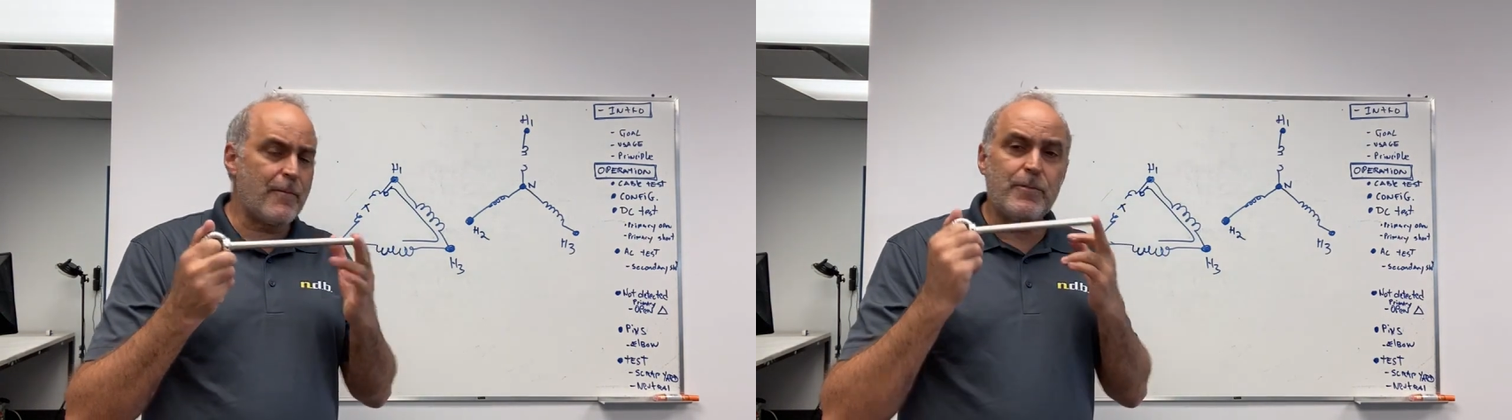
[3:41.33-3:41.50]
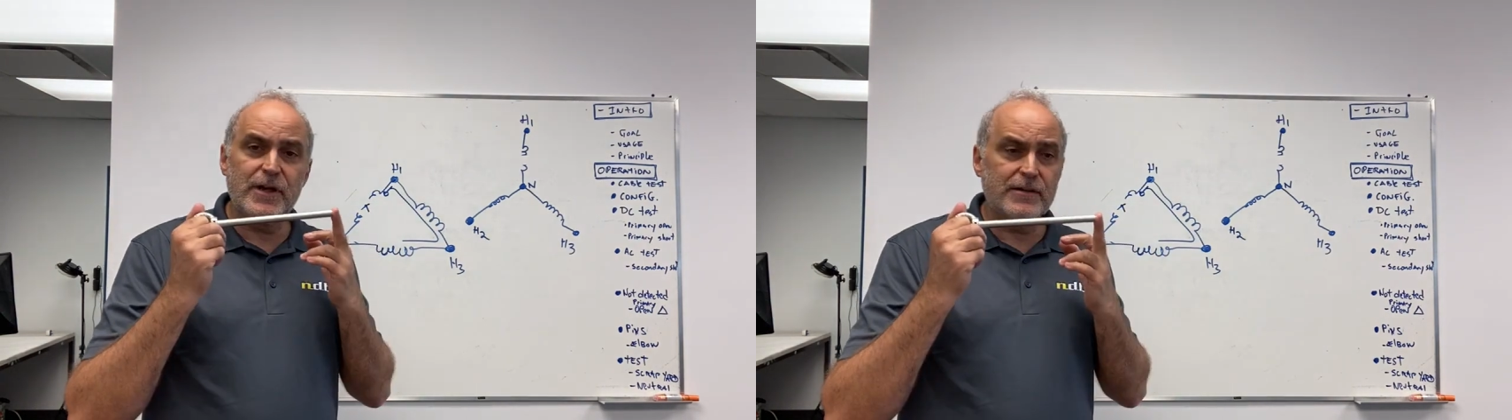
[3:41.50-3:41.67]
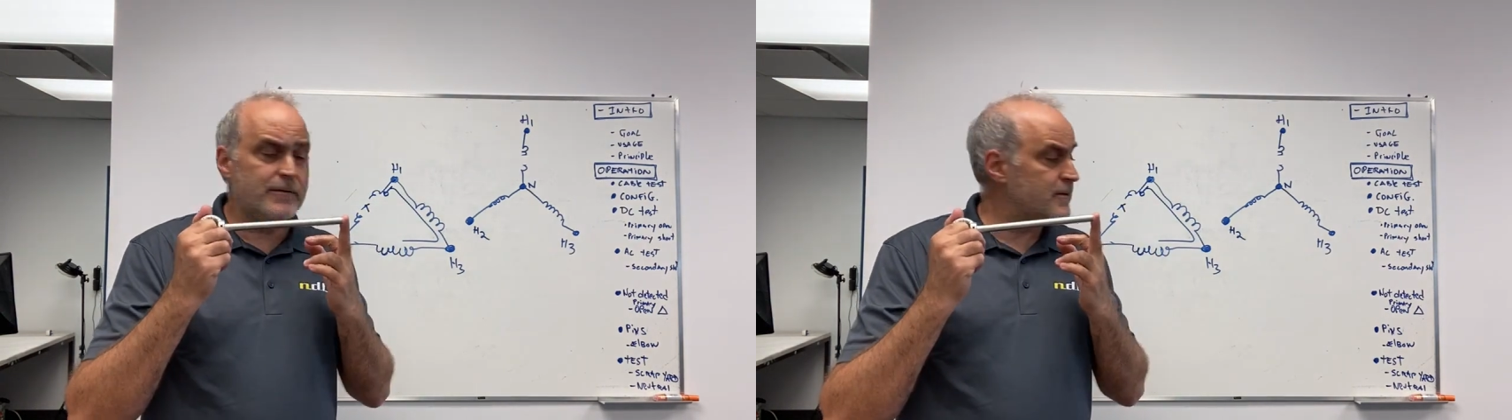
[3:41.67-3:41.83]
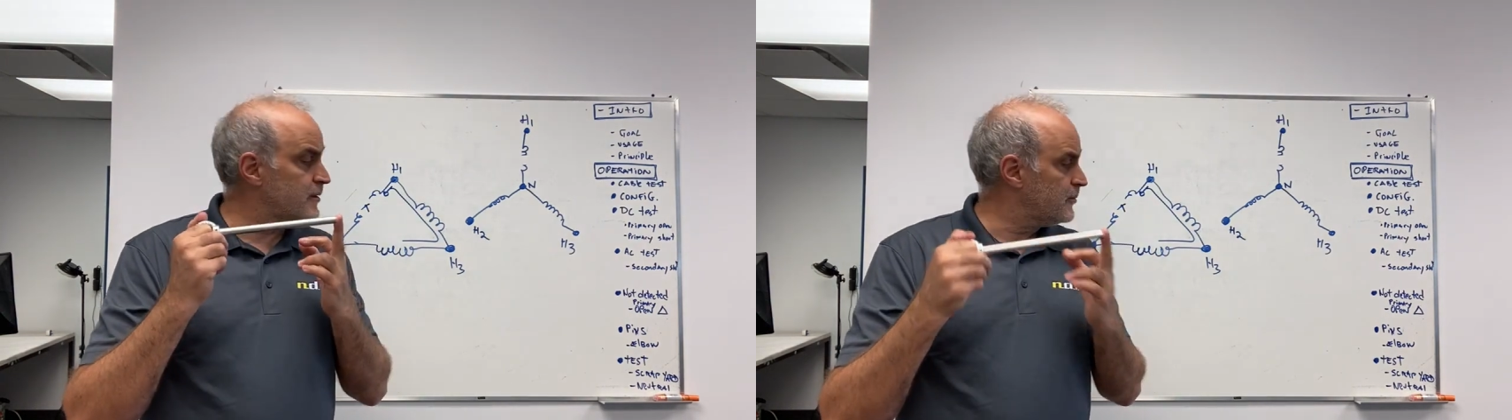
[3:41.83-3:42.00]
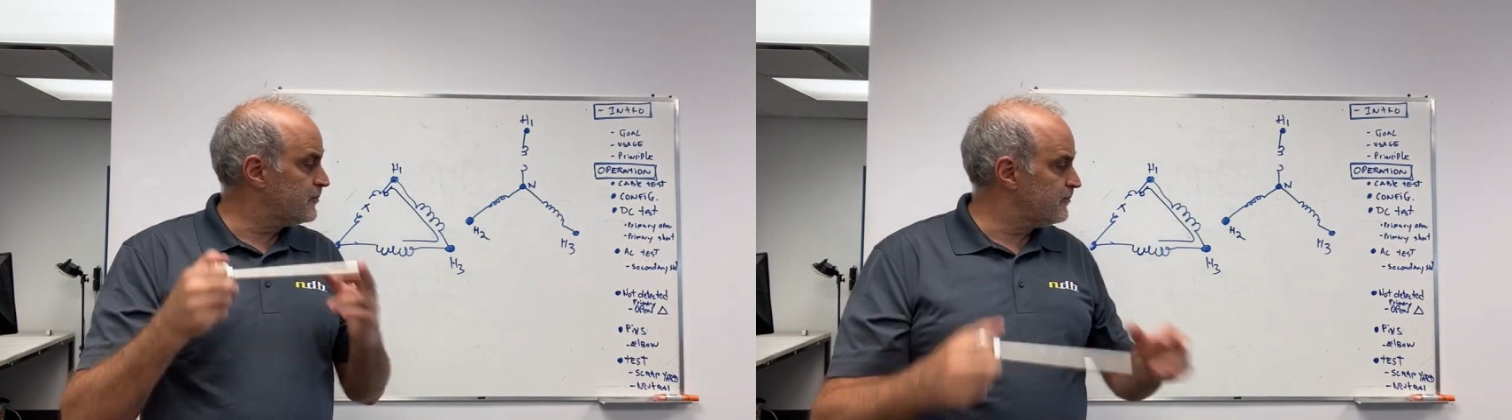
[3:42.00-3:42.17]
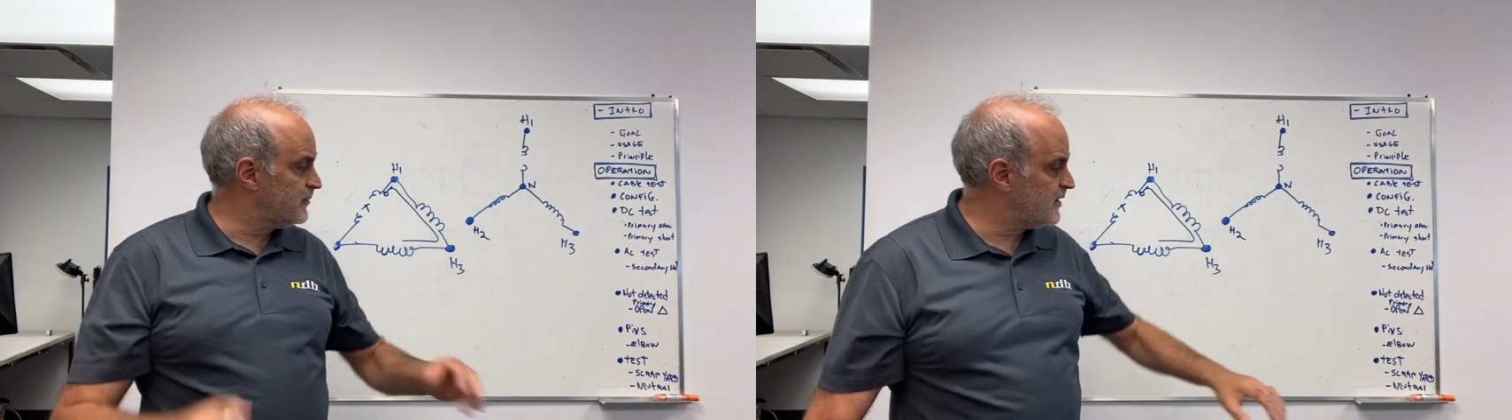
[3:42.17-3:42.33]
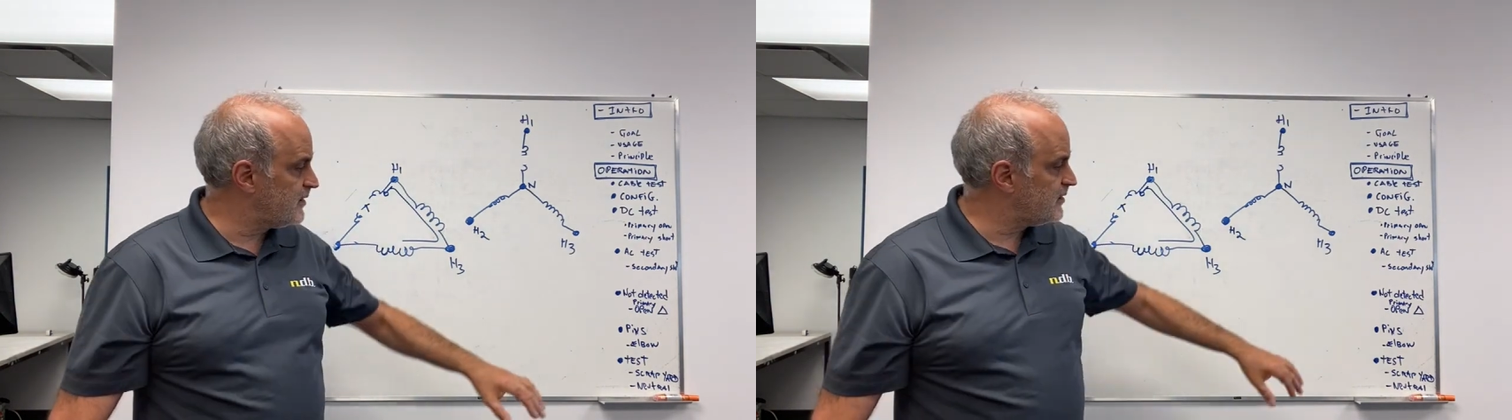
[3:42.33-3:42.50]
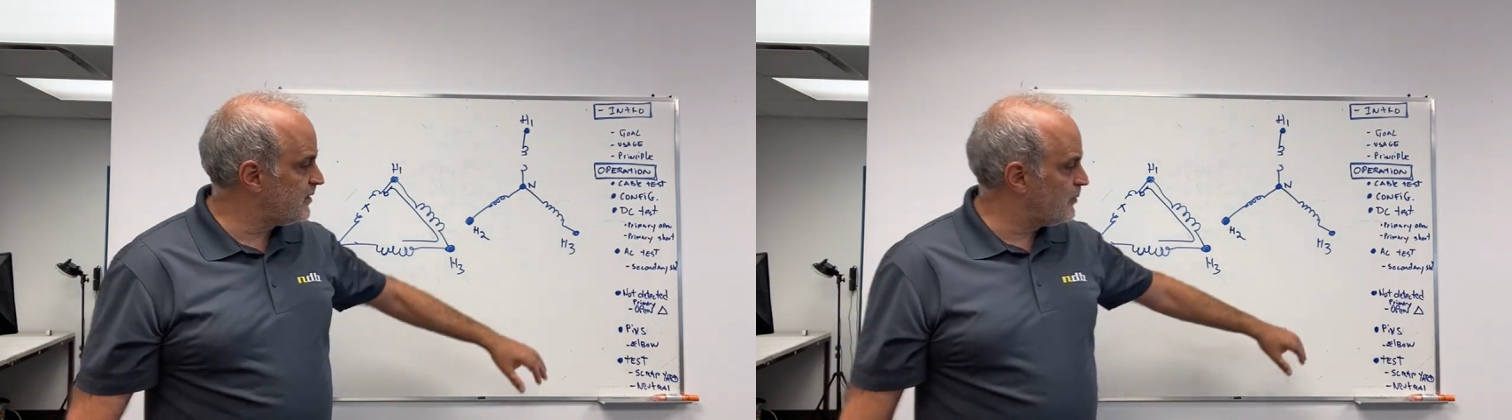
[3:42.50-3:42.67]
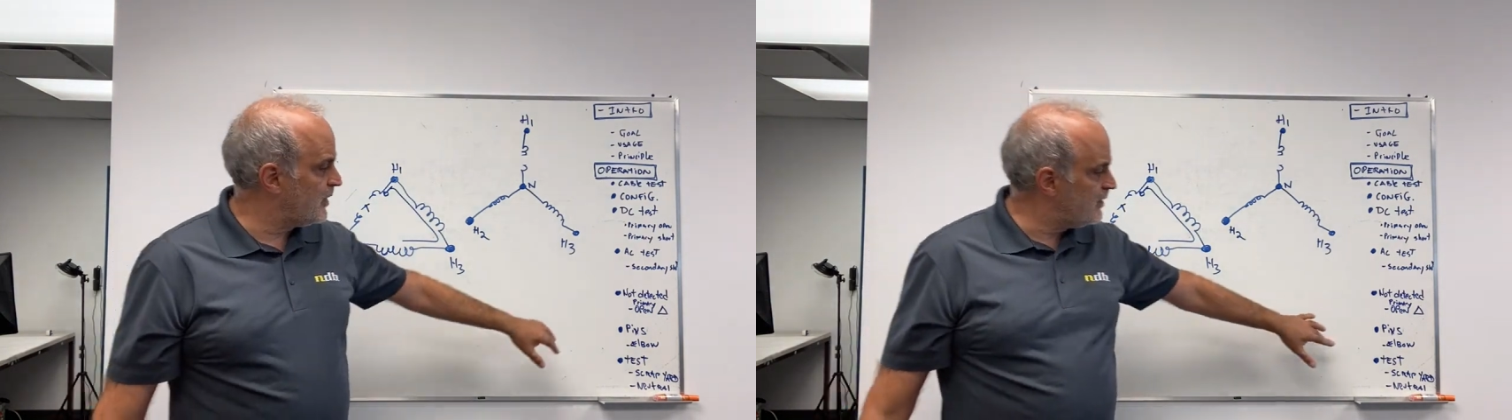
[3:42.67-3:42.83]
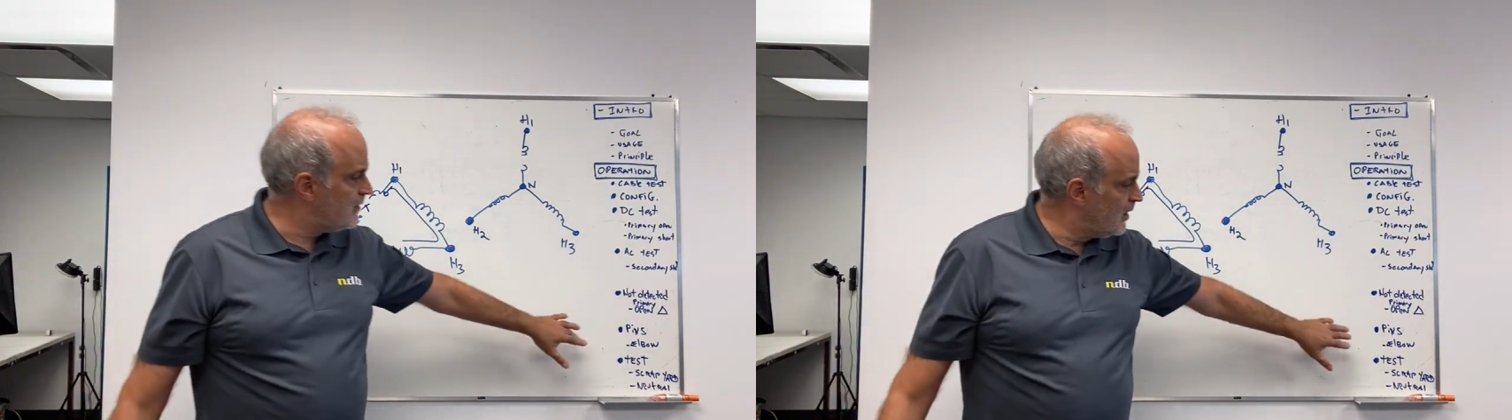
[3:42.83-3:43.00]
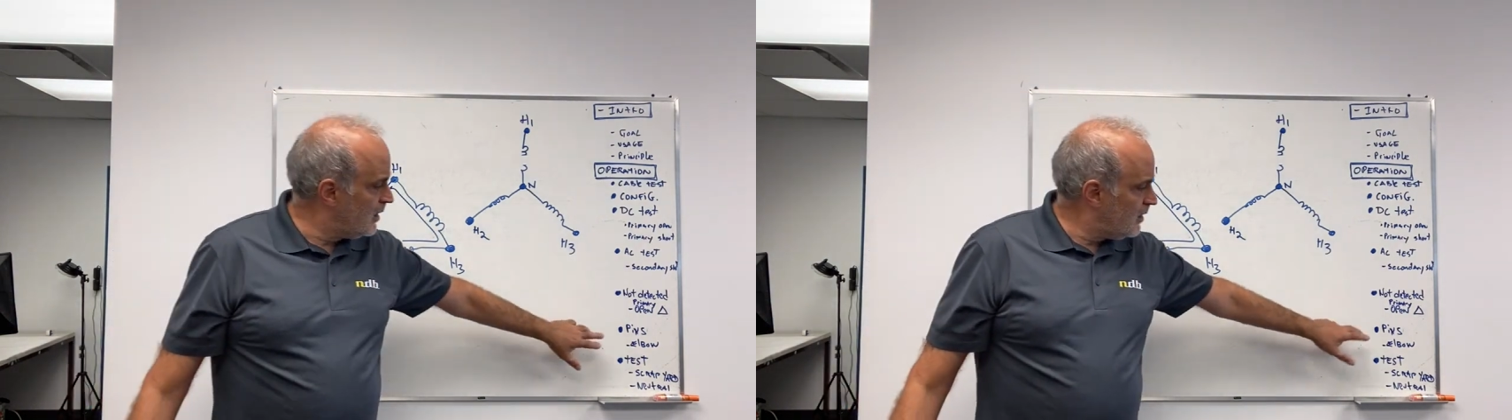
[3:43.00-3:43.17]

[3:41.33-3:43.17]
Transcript: pin. So this is the pin.